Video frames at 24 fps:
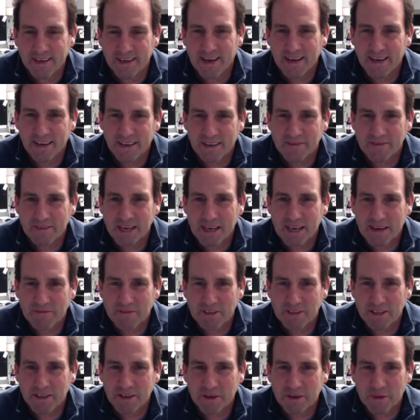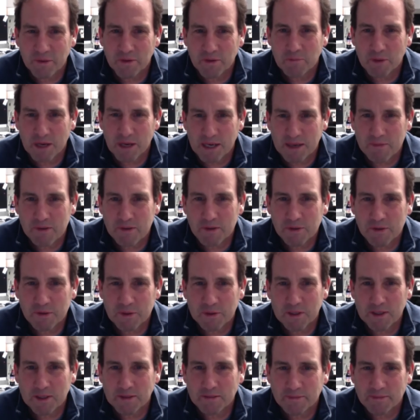I'd love to have dinner with Bobby
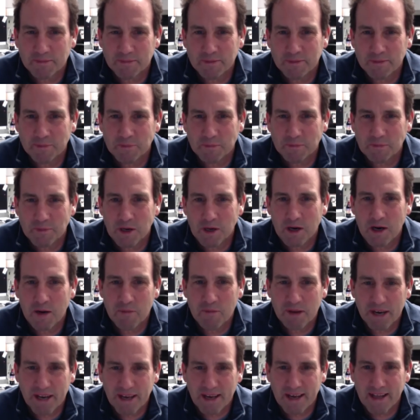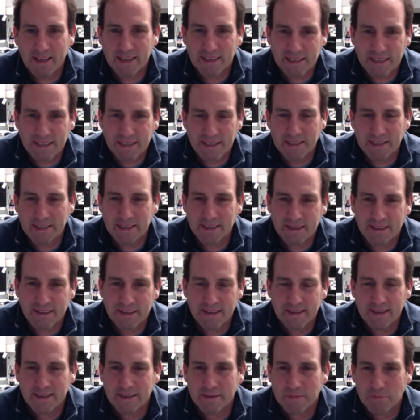Orr, Muhammad Ali,
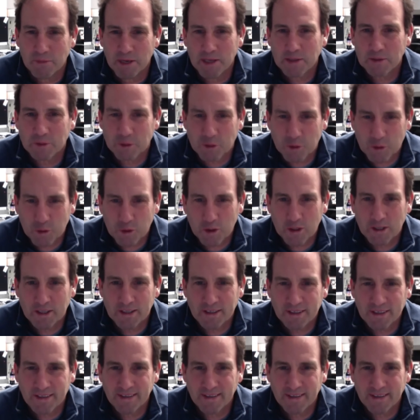Michael Jordan,